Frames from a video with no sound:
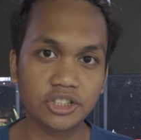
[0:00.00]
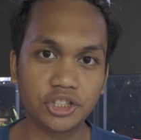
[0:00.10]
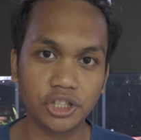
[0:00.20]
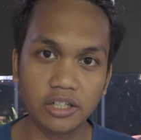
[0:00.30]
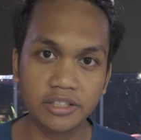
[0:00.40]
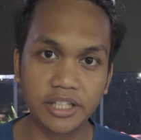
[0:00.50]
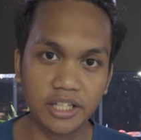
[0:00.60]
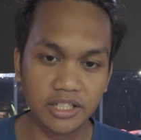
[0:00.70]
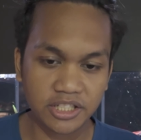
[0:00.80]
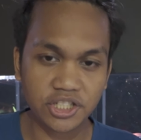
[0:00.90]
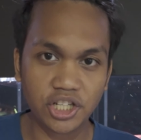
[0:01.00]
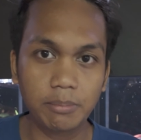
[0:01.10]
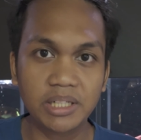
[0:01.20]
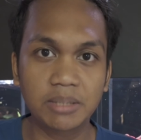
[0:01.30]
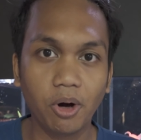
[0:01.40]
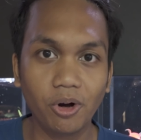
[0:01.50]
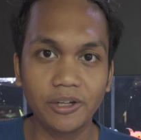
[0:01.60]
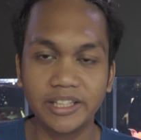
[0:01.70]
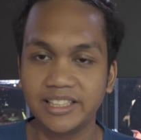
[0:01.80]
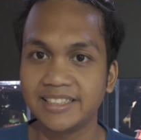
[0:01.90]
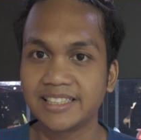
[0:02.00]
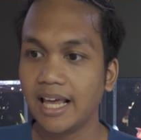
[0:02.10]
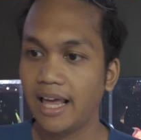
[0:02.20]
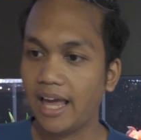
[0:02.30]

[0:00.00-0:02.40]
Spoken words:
chunky stomach boys